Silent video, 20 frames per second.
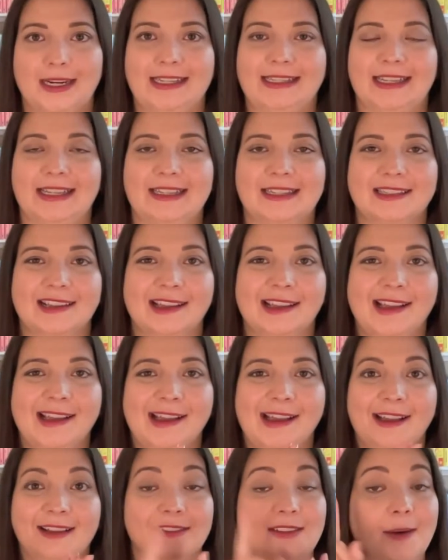reasons.
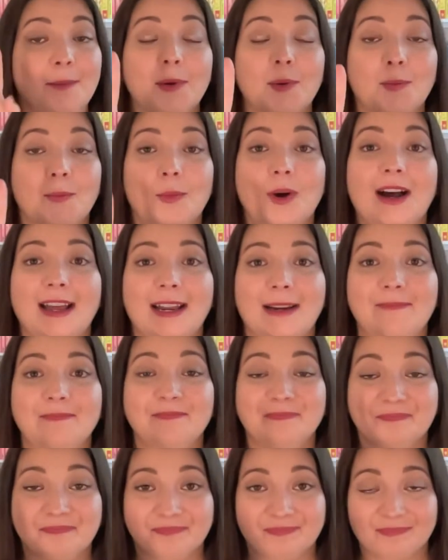So number
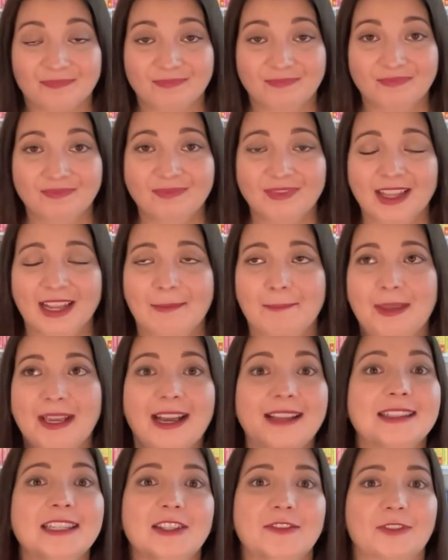one,
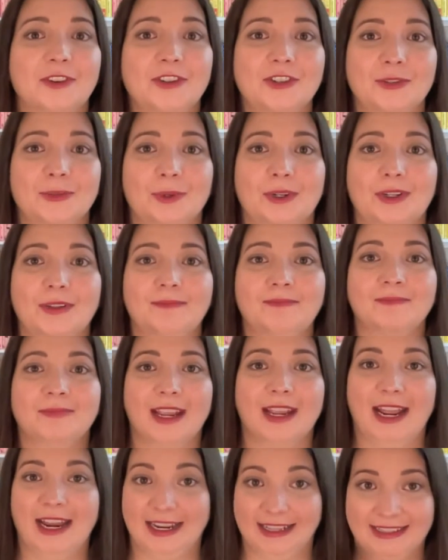because it's virtual
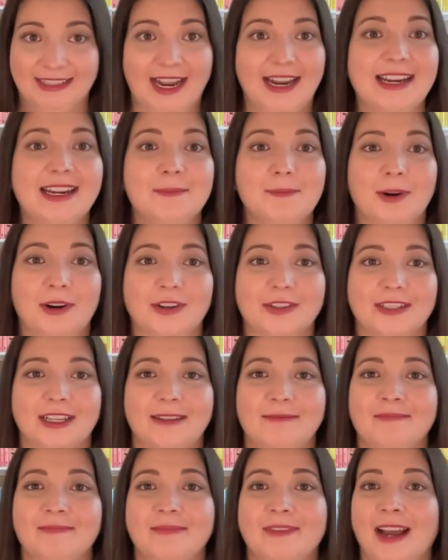and it's not in
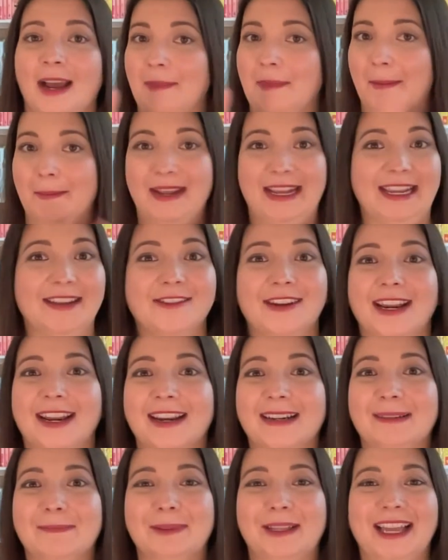person, I'm not making you
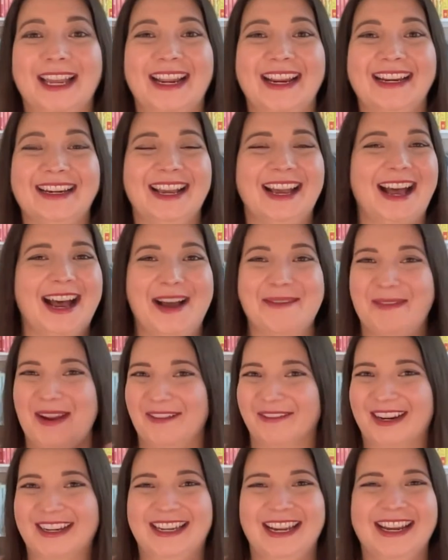get on a plane. I'm
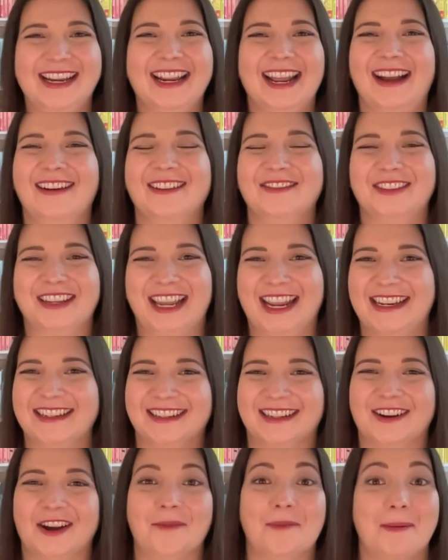not renting out a
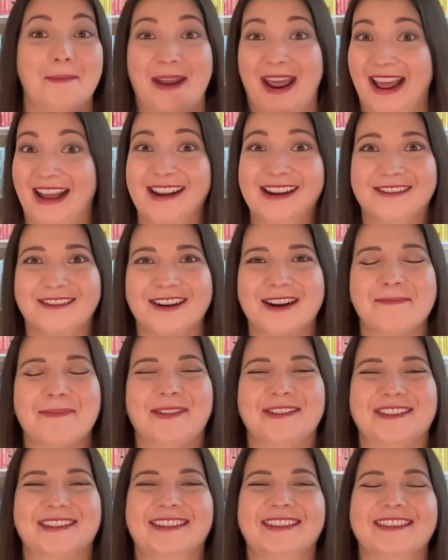vacation home. I'm not hiring a
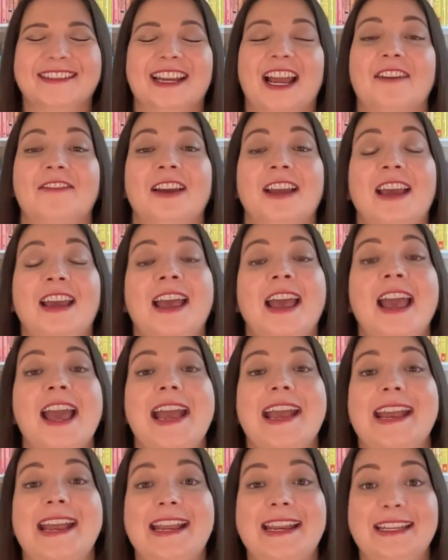personal chef.
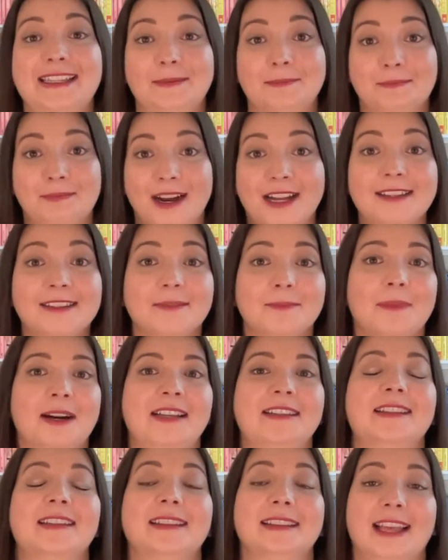It is much,
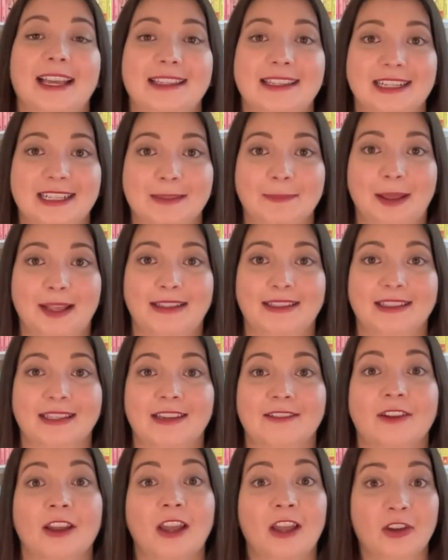much less
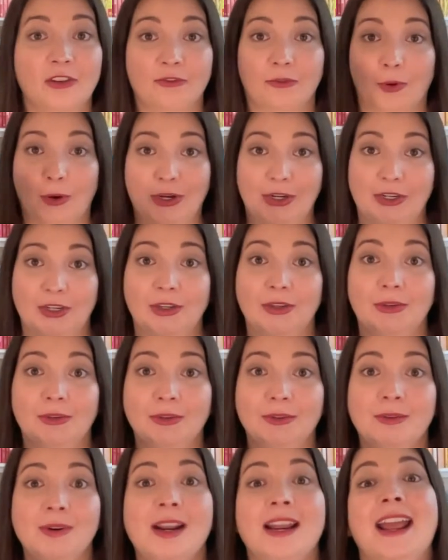expensive for
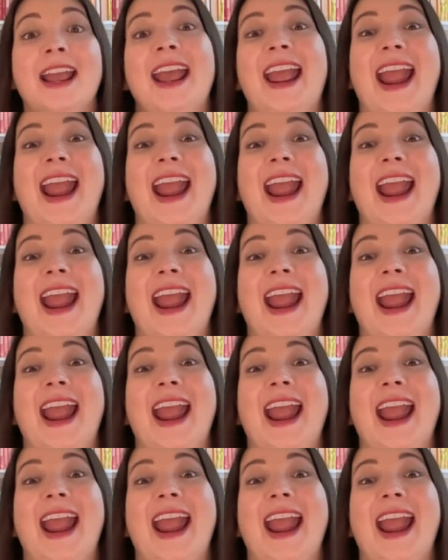you